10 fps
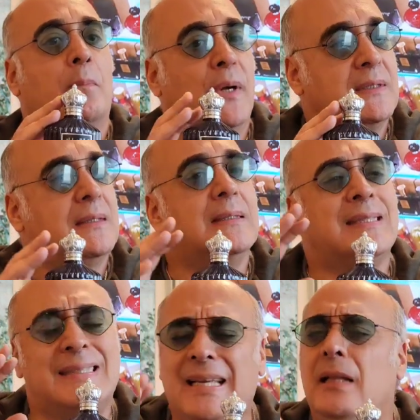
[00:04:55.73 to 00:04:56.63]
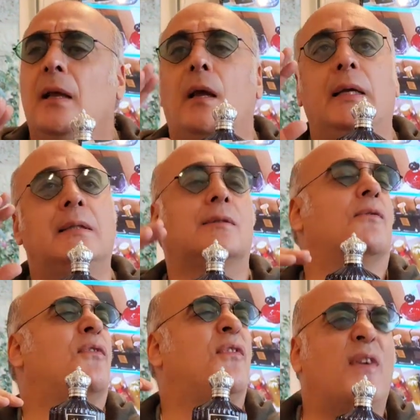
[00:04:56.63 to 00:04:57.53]
But still, it's a
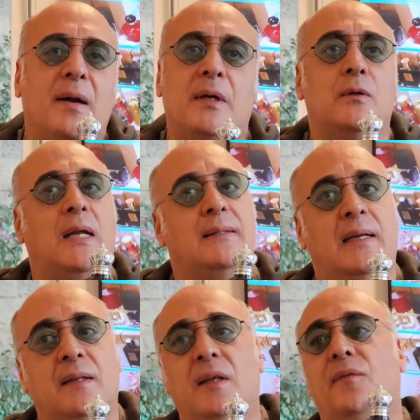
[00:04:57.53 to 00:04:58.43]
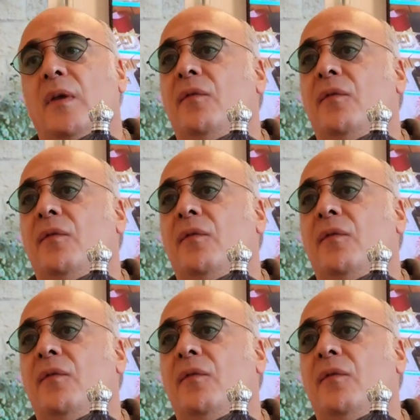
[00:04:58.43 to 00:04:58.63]
very good alternative